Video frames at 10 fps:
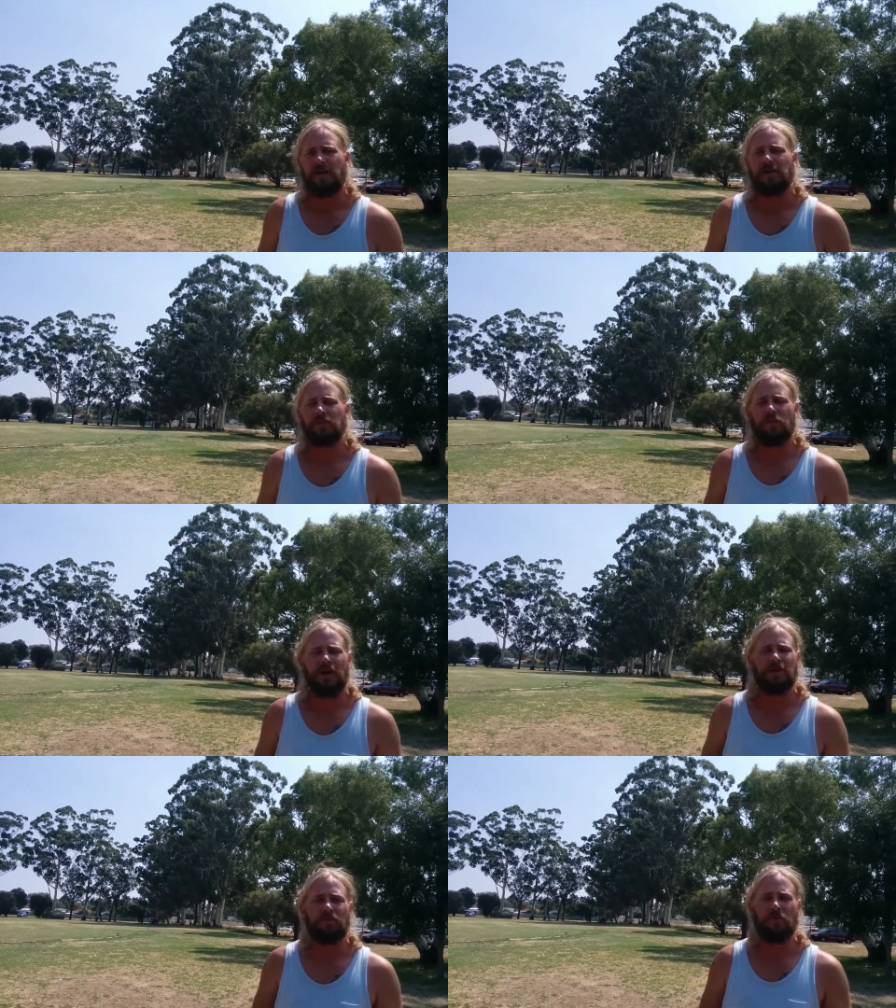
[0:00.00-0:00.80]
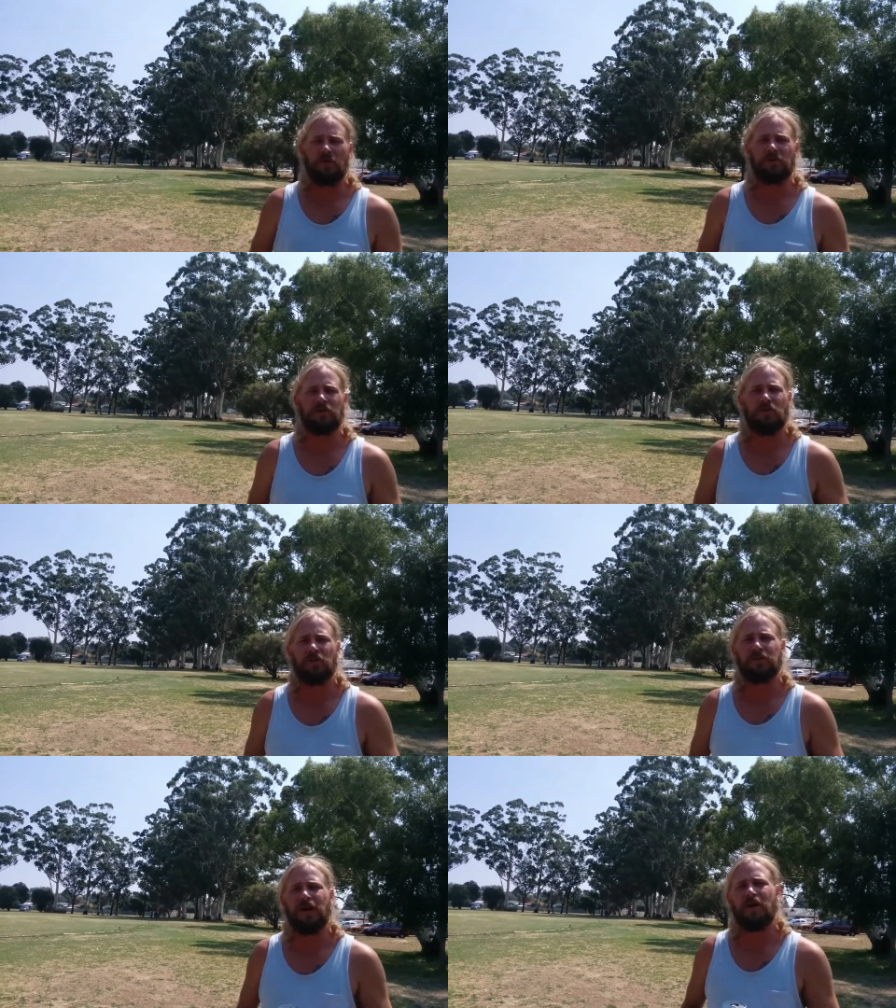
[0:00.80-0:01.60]
is where do all the
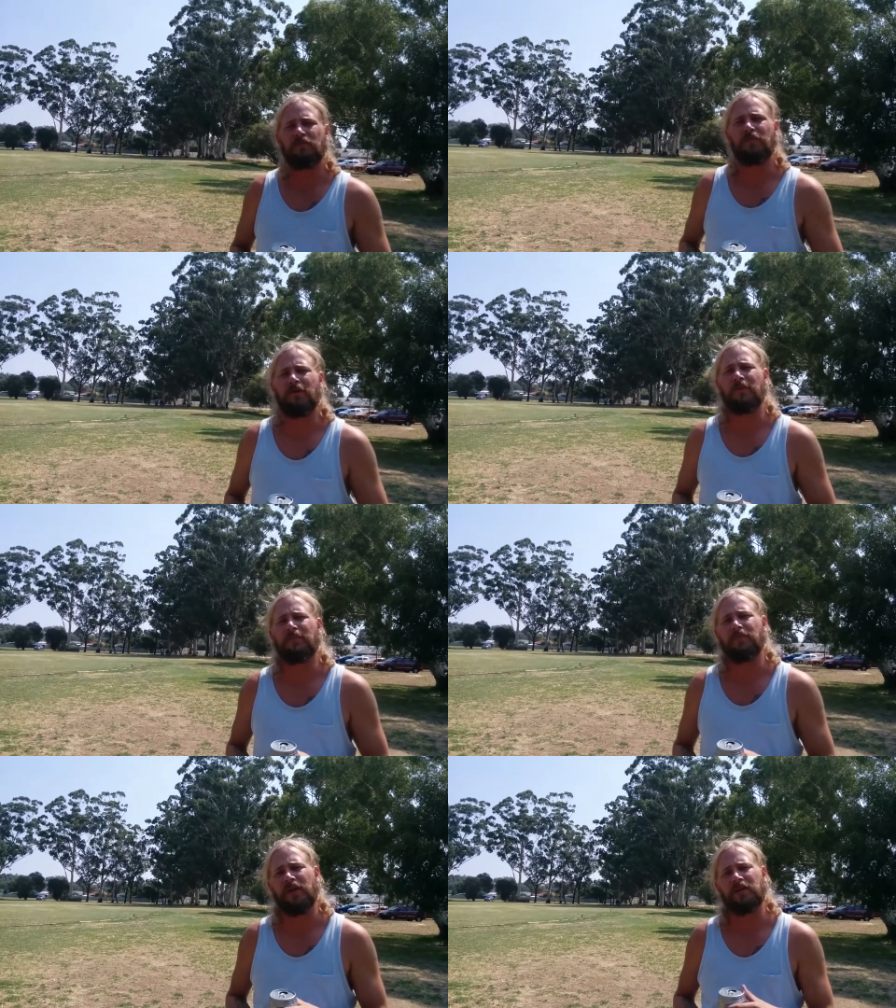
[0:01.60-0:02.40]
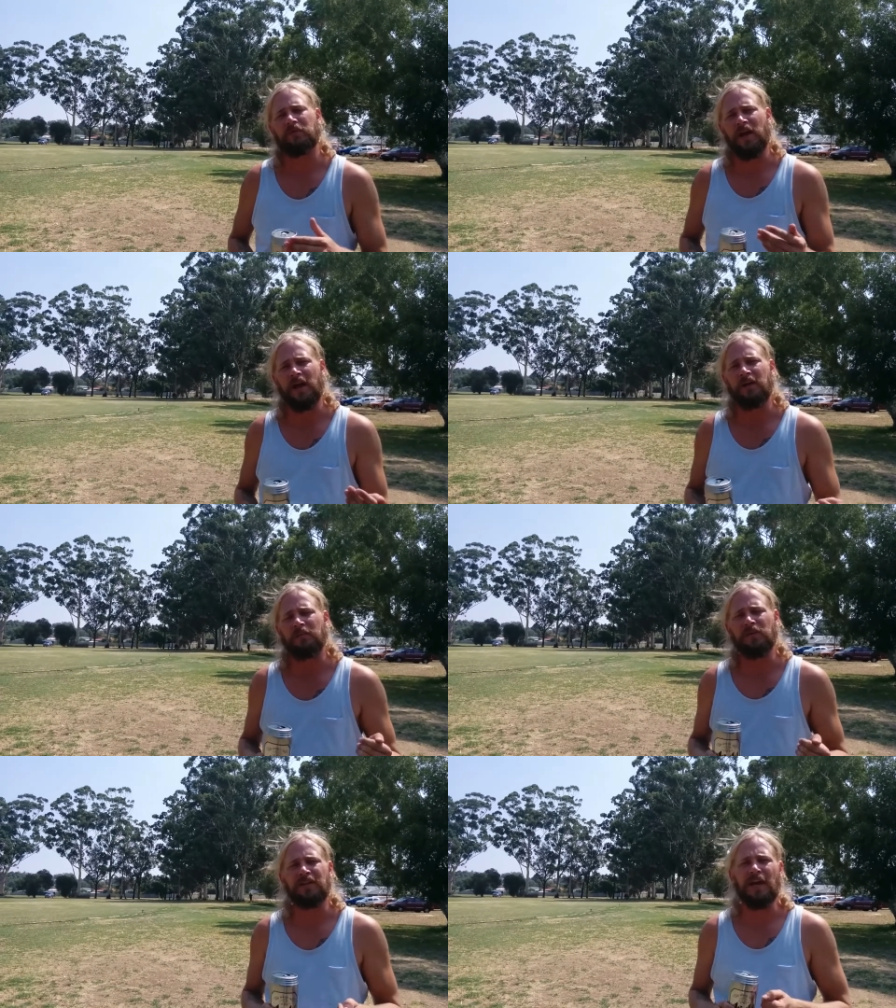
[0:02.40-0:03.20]
doors come from and how
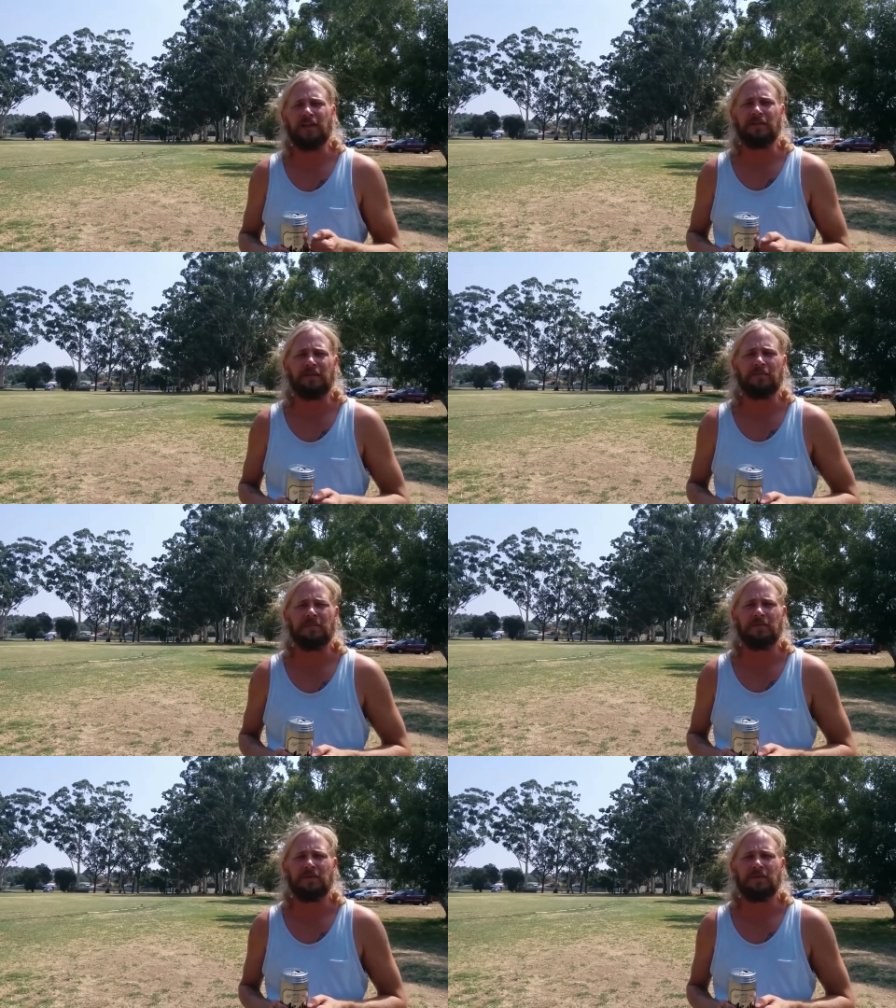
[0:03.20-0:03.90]
did we get them